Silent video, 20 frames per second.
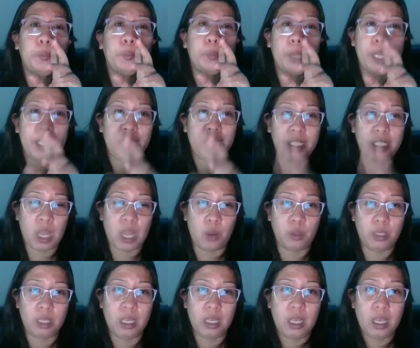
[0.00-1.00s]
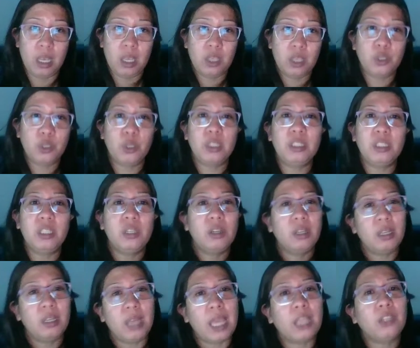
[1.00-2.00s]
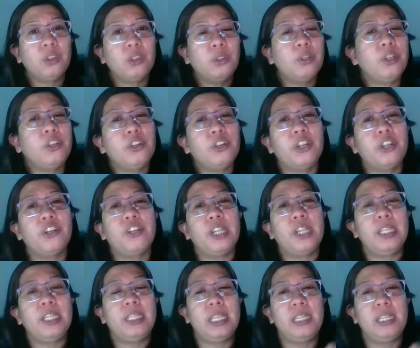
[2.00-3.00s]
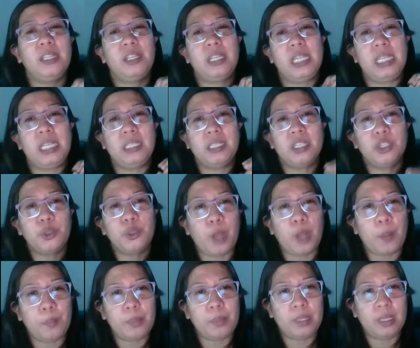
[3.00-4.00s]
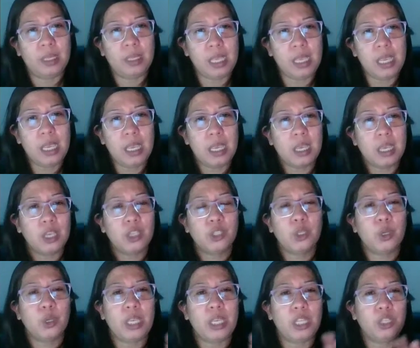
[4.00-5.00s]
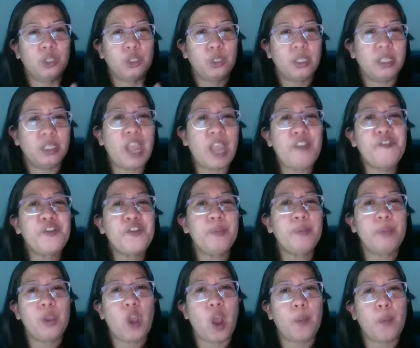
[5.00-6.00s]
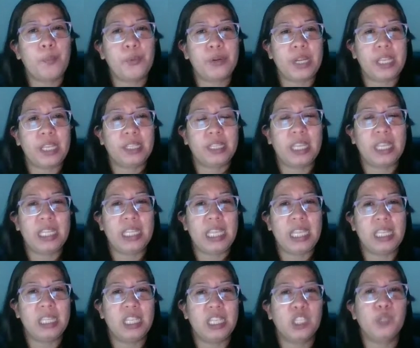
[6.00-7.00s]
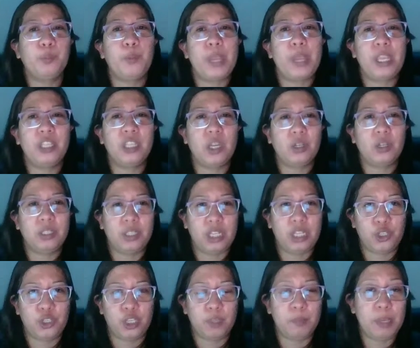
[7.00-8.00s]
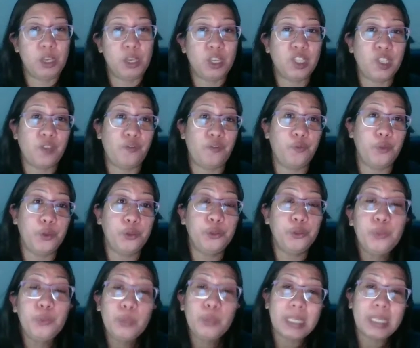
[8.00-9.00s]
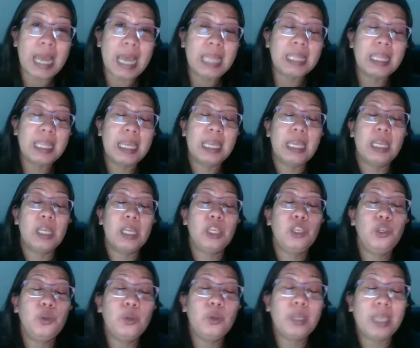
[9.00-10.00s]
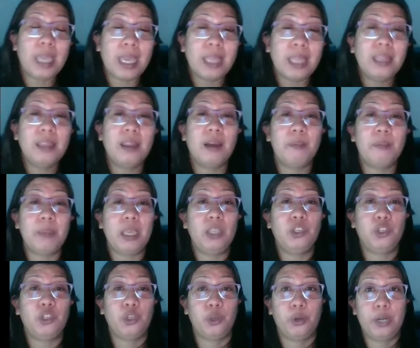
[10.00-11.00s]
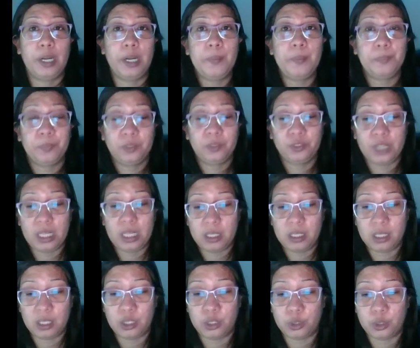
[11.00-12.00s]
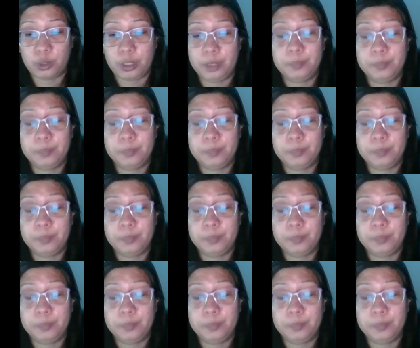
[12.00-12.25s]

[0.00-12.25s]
breakdown. So the collector current increases rapidly, so it should never be operated in this breakdown region because if you do that, you can damage your transistor.